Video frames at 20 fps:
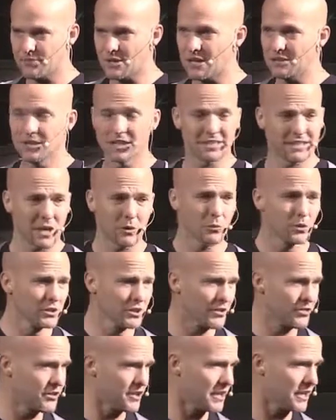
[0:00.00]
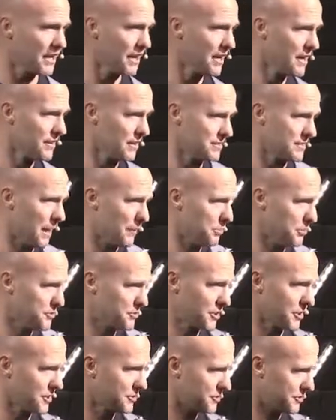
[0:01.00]
Like, they really think the temple's
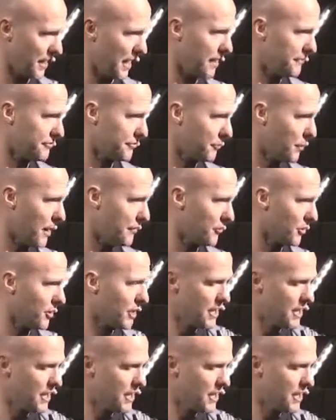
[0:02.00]
going to stand forever.